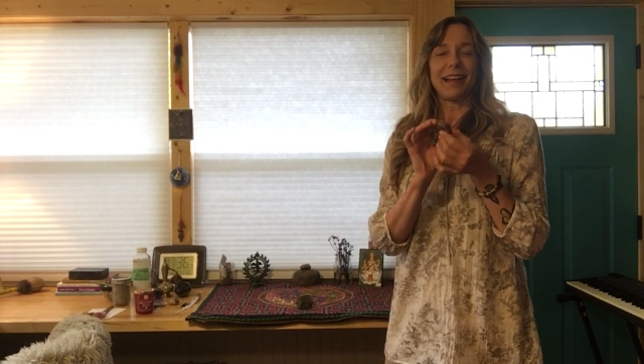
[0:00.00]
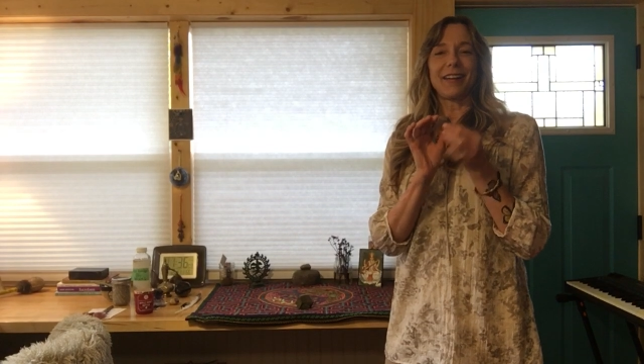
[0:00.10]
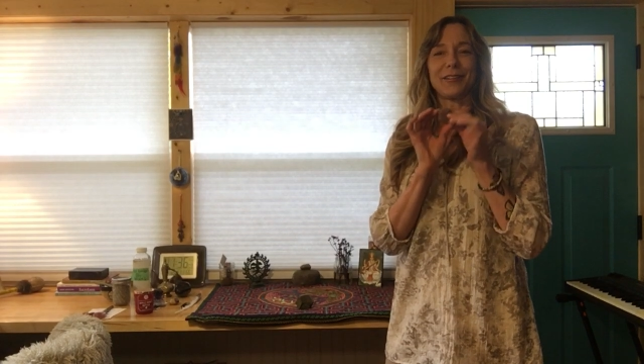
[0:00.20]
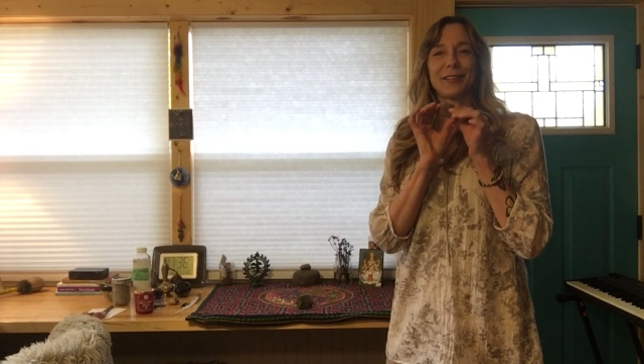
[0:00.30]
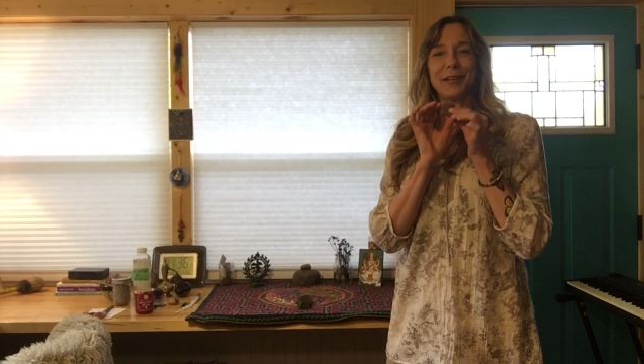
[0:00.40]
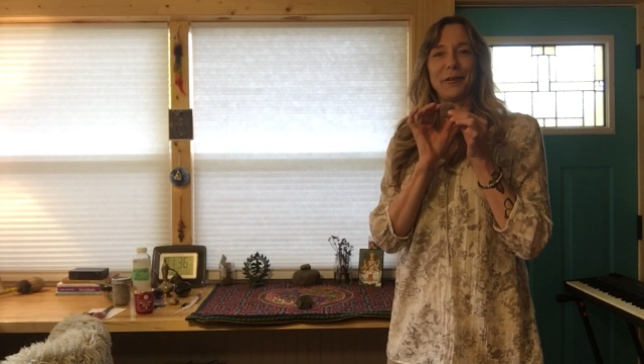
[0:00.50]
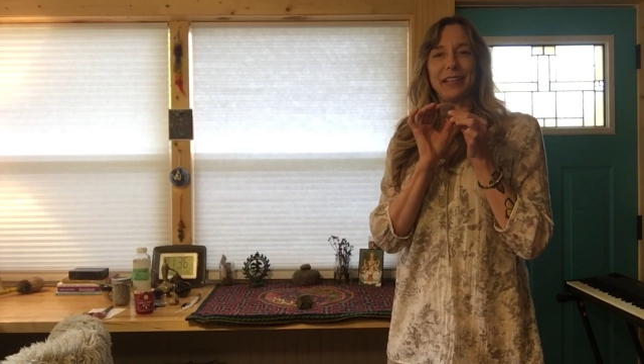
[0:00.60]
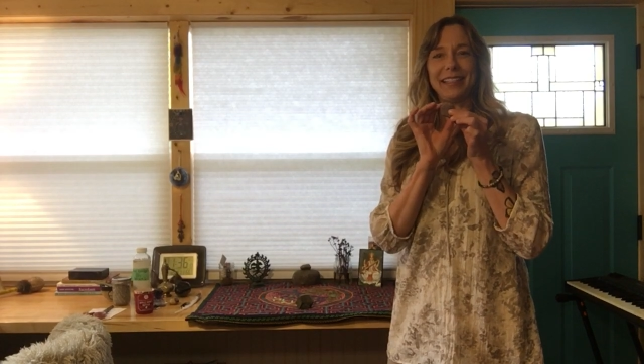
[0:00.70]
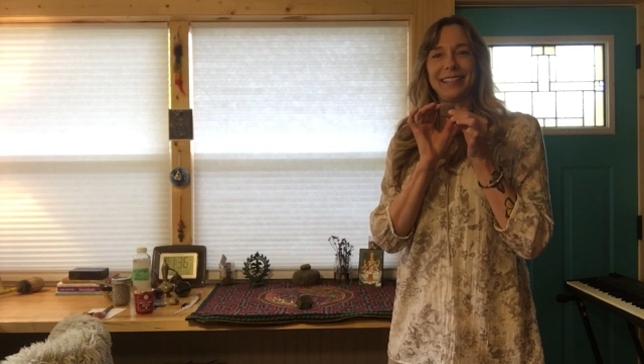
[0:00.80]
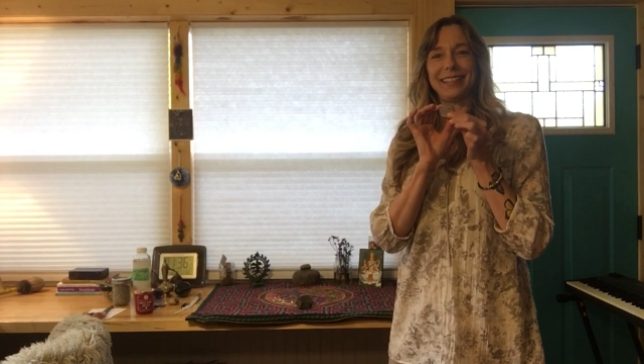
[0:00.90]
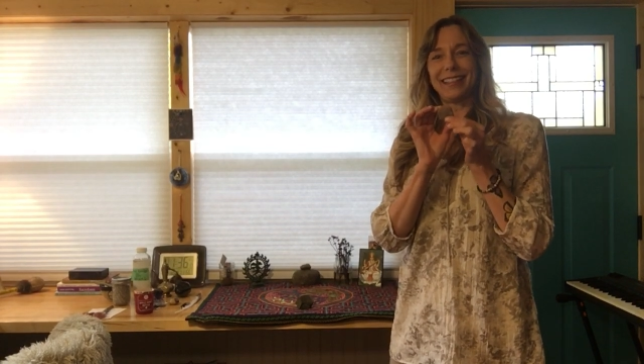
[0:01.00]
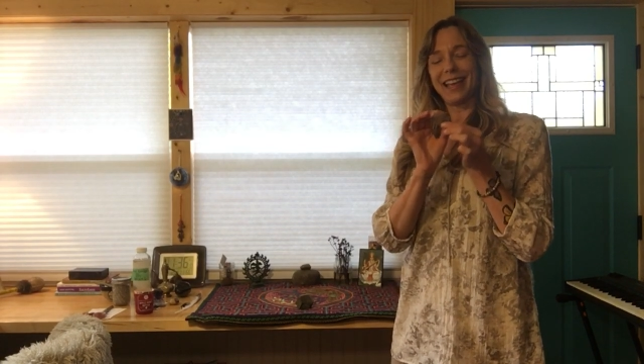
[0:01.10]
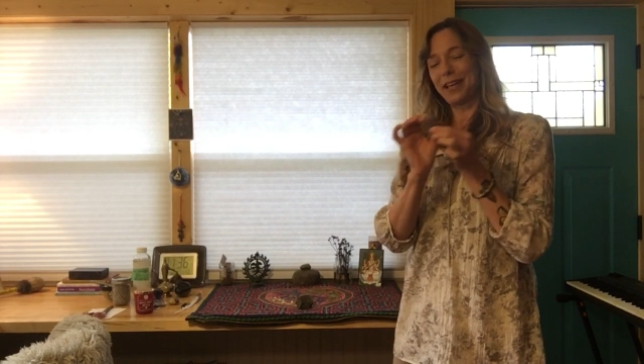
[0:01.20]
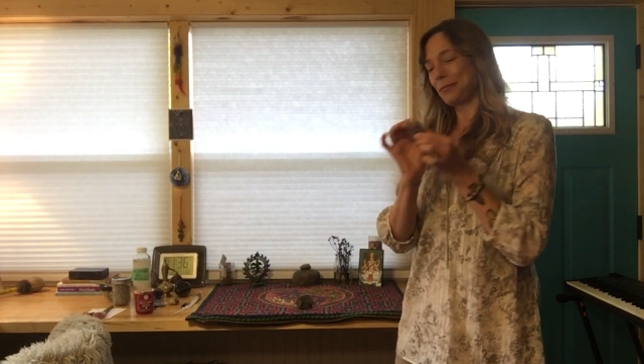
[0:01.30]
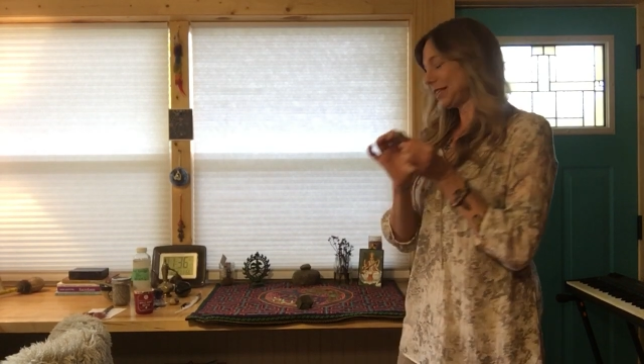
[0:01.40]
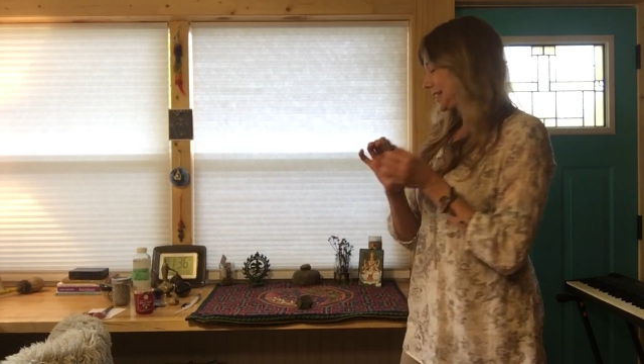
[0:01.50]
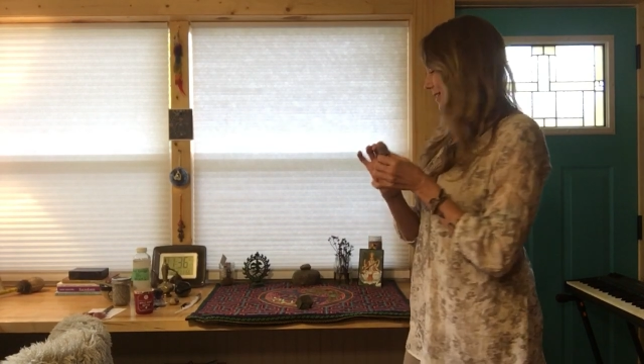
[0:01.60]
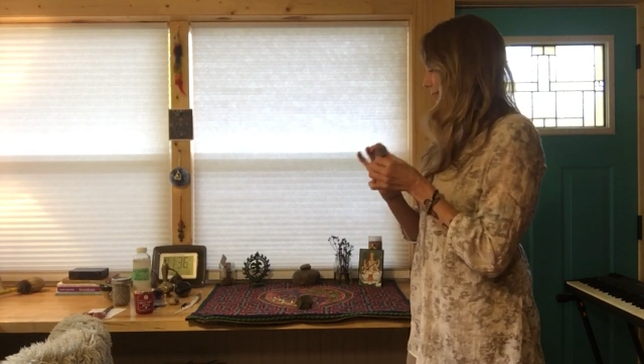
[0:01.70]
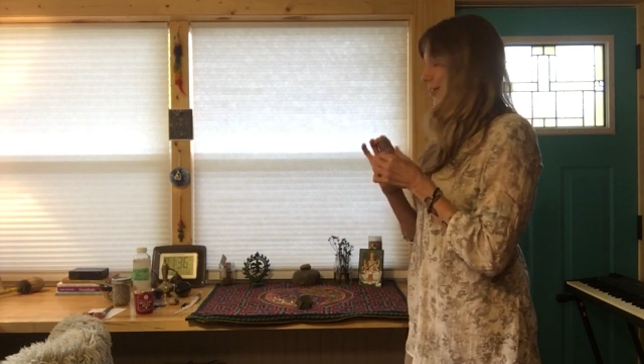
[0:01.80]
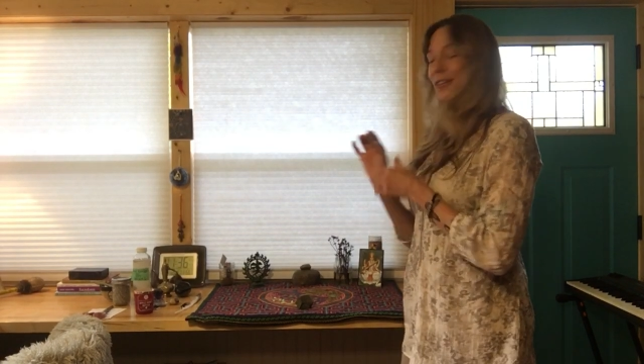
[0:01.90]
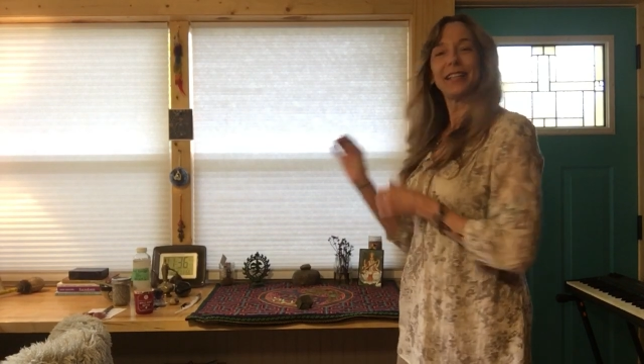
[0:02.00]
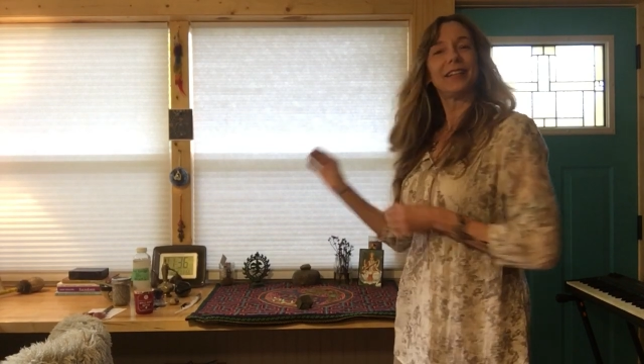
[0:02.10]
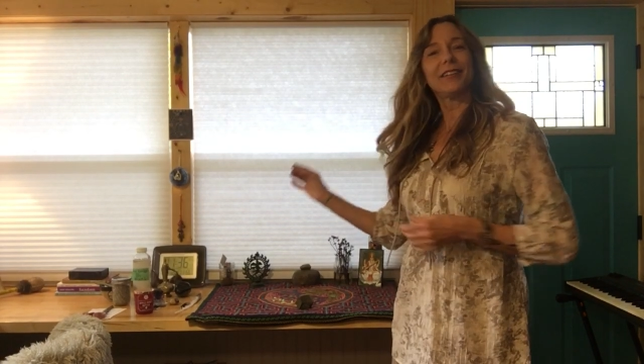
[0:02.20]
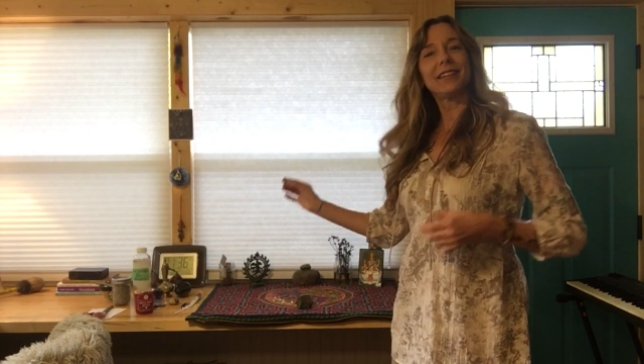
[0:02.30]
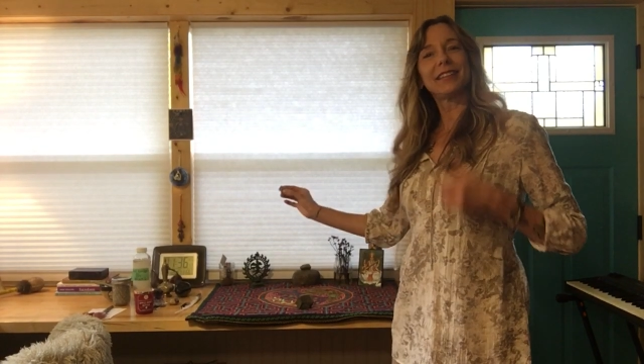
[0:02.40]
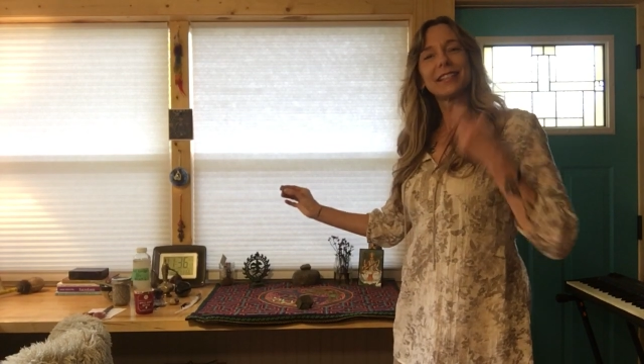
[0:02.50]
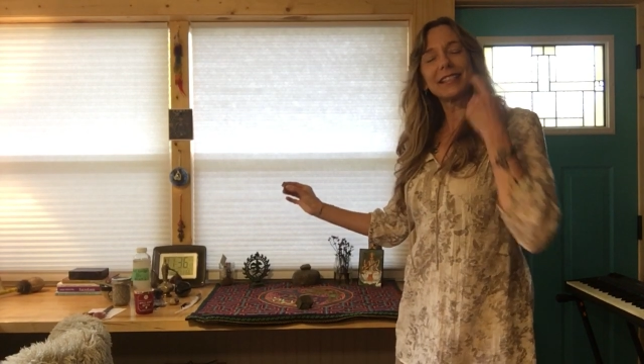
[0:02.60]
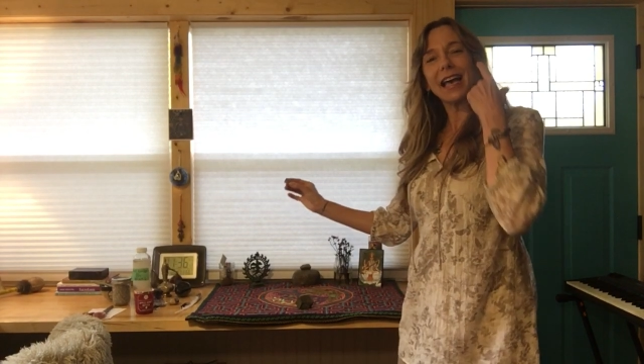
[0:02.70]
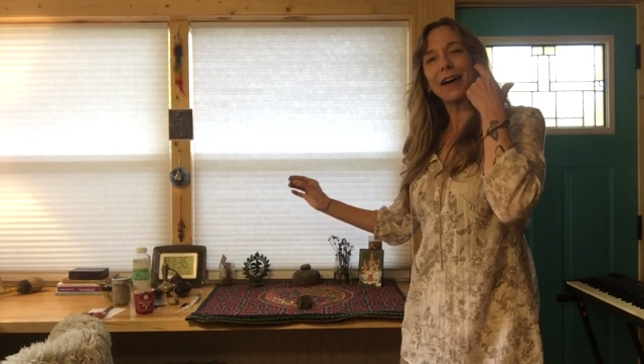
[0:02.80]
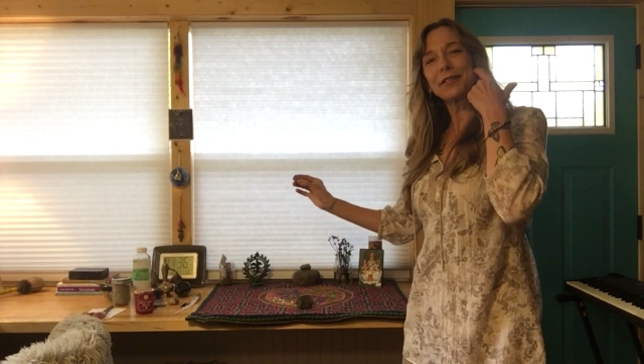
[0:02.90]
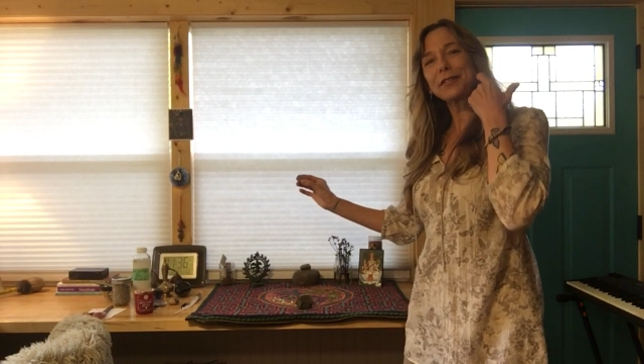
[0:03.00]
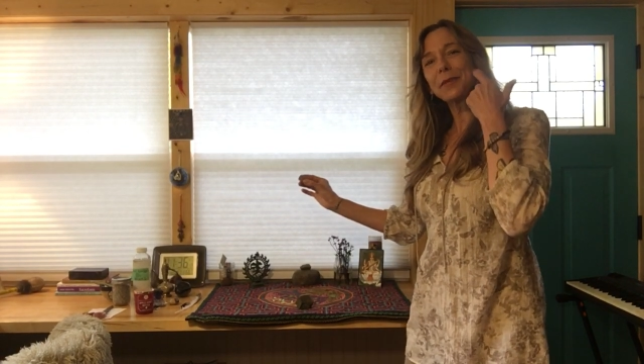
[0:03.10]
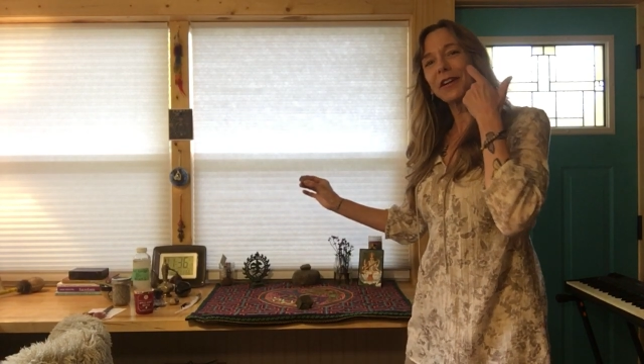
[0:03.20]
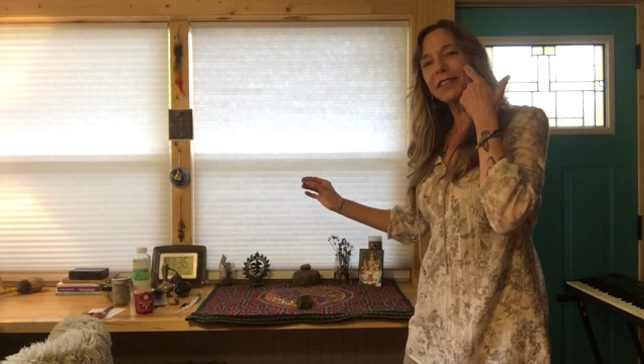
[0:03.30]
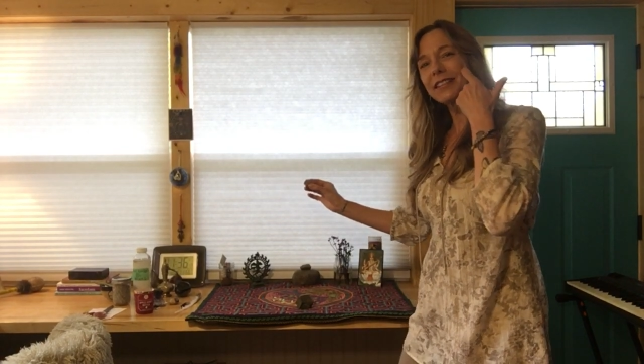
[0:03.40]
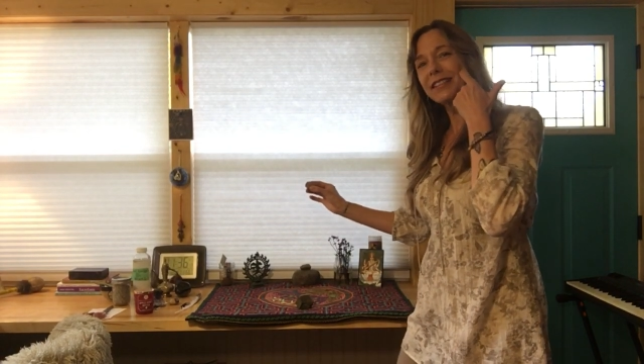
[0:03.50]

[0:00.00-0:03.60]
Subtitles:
I call Chloe and place her here in the south to mark the